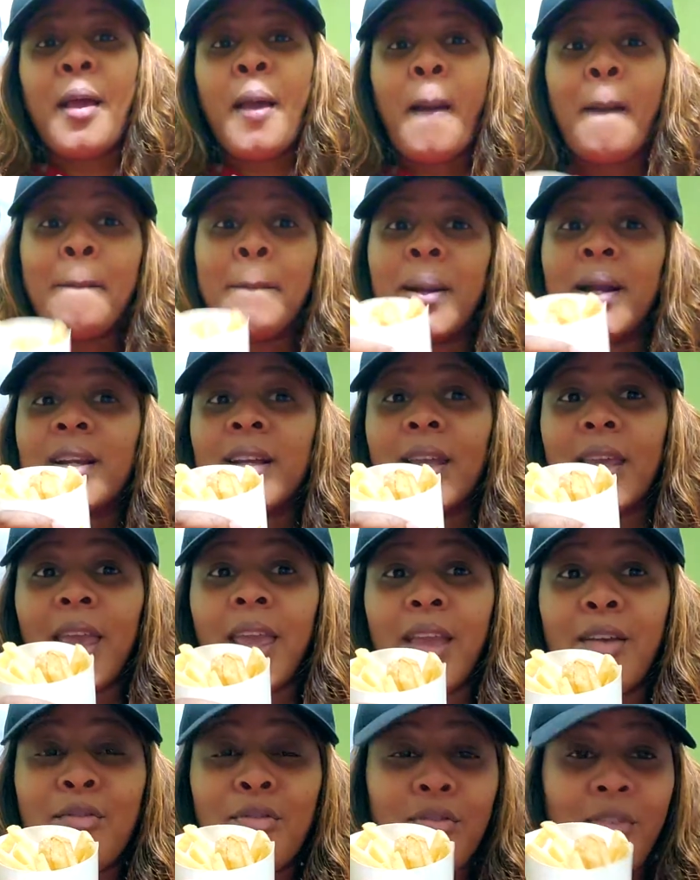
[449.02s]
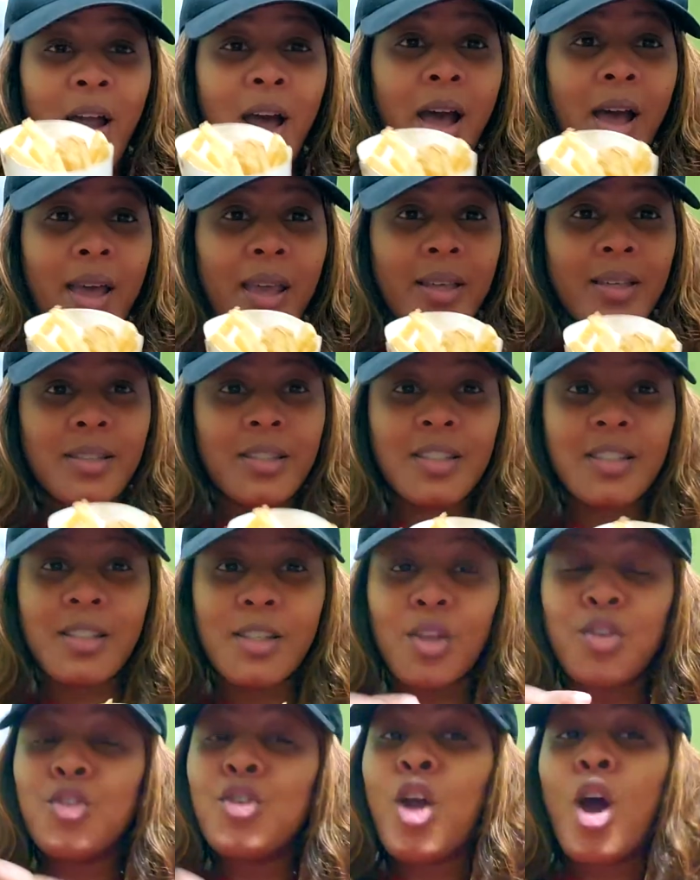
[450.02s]
Burger King
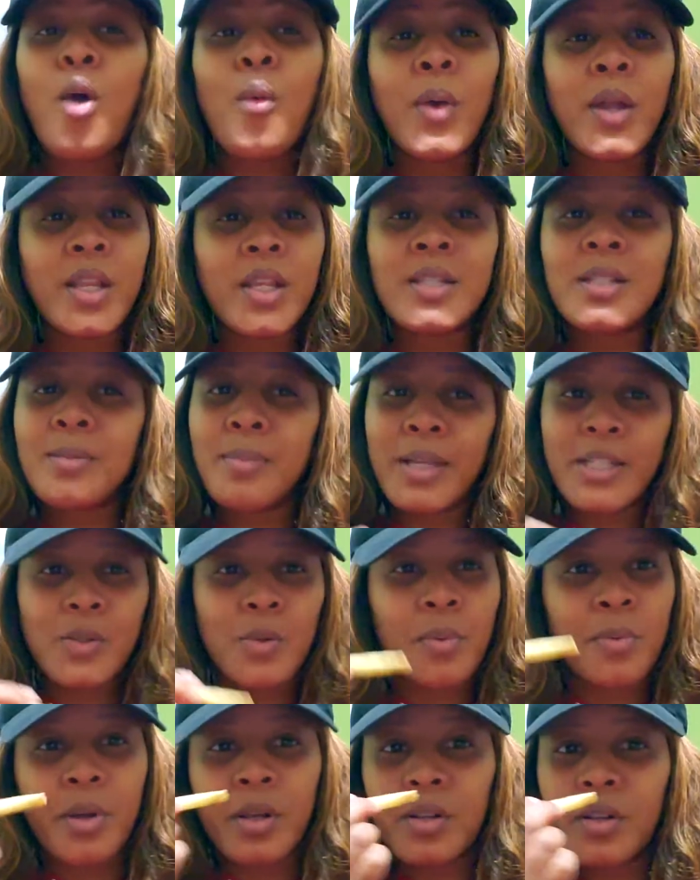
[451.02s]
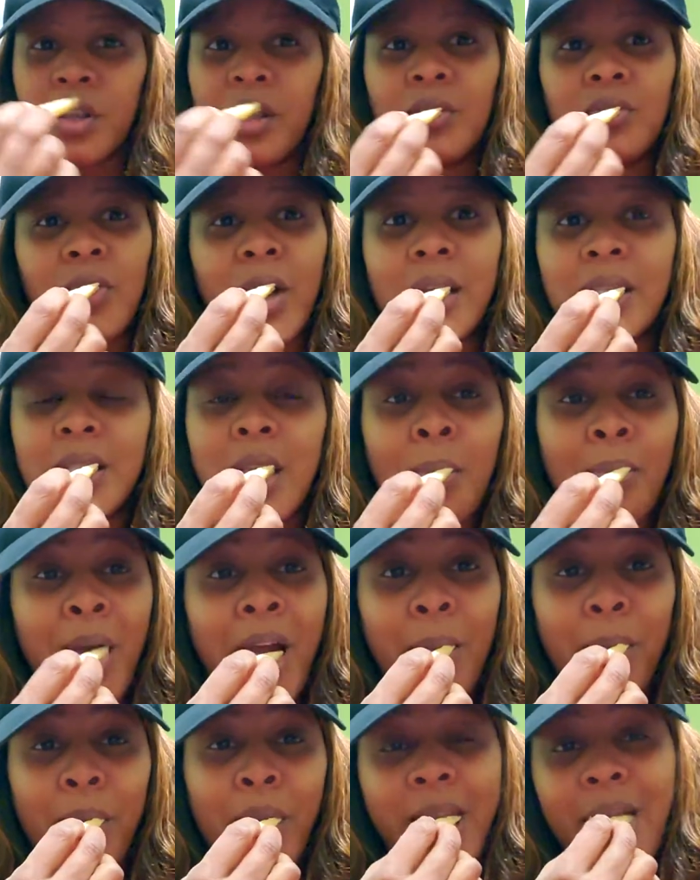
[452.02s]
fries. No one is messing with Burger King fries in
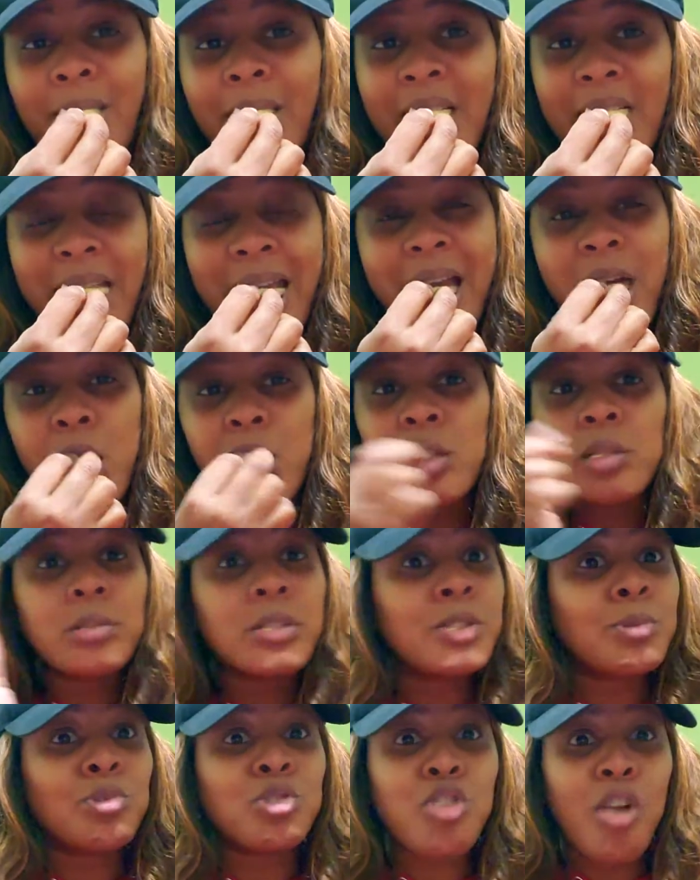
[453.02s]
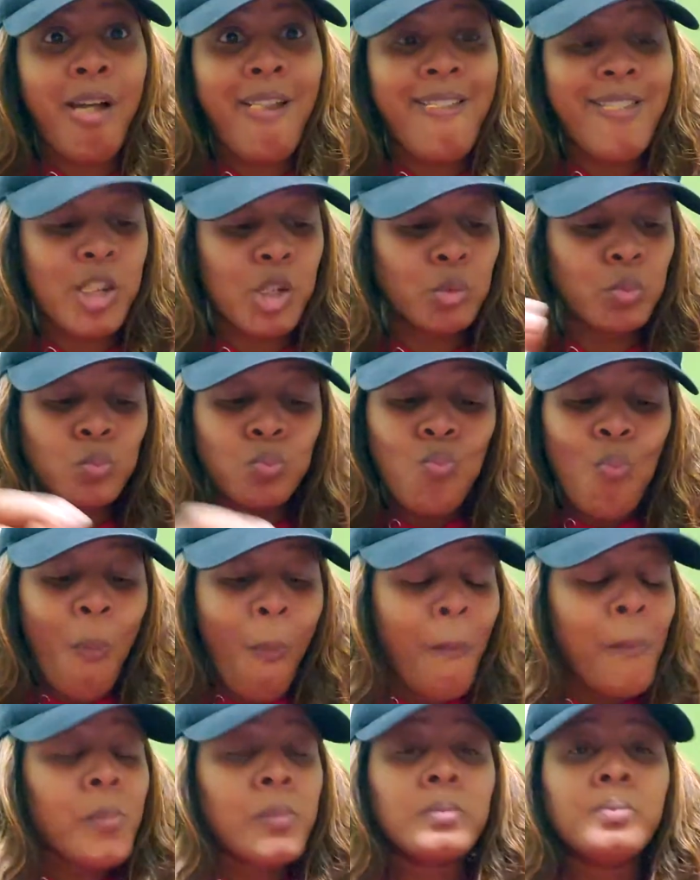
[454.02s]
my opinion right now. I'm sorry.
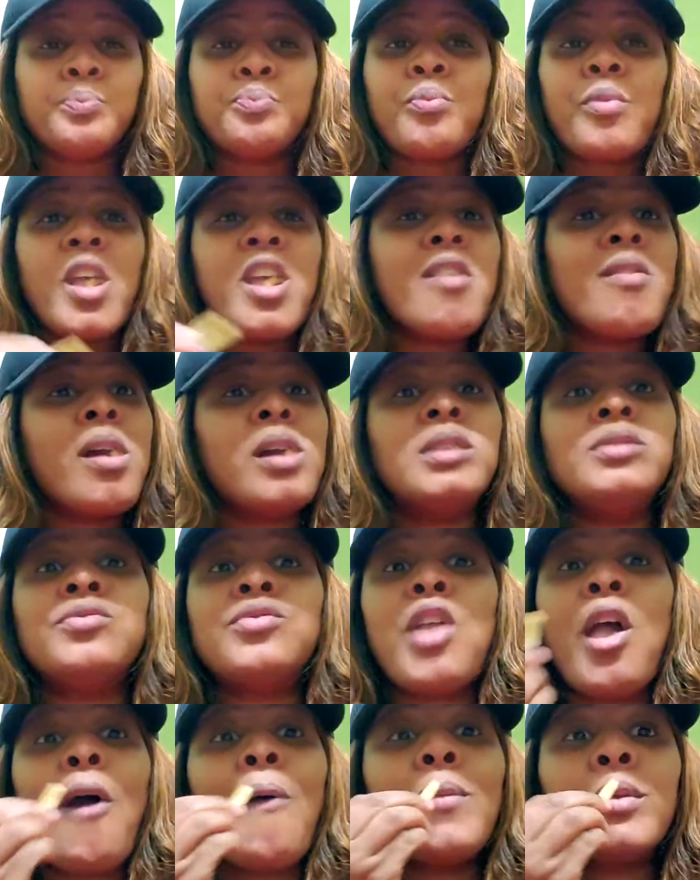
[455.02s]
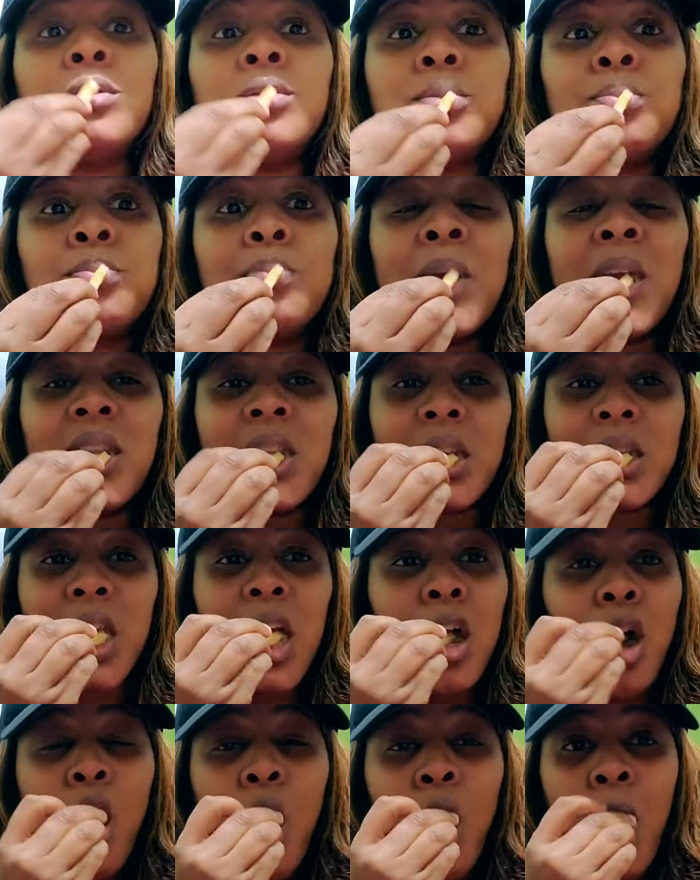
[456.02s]
Even if they're, being that
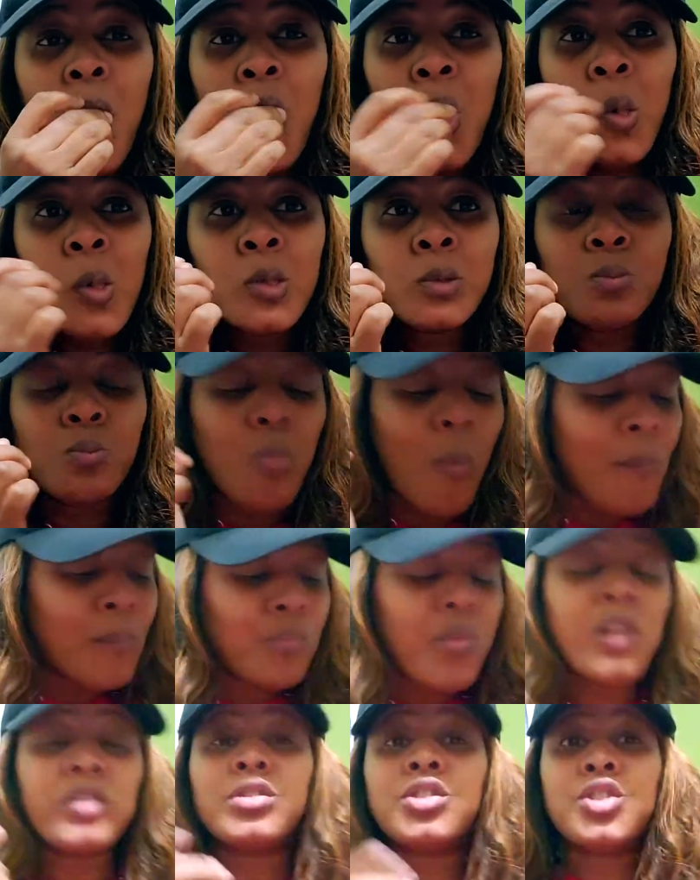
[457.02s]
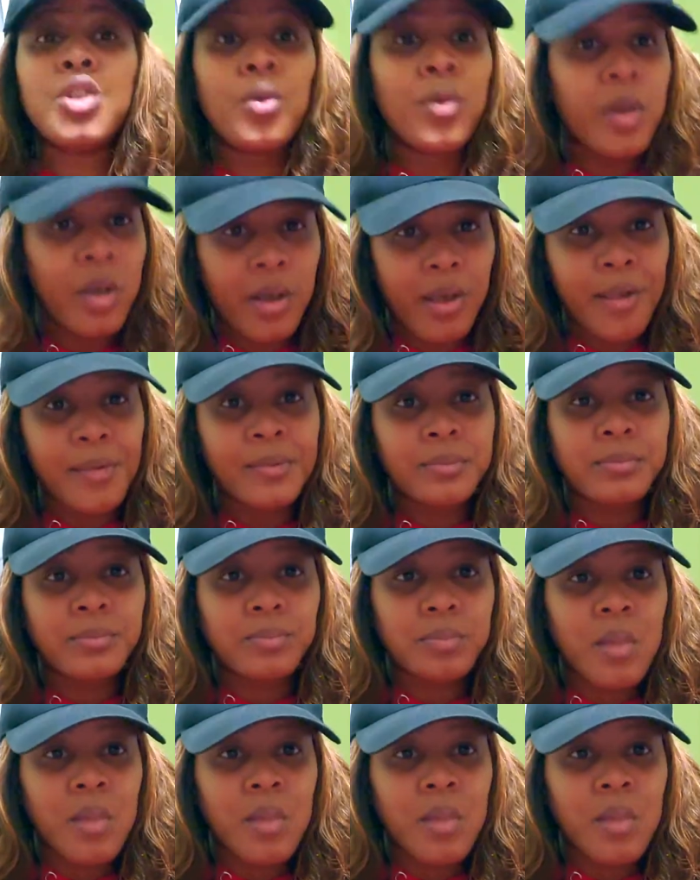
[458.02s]
they're cold, they're still good.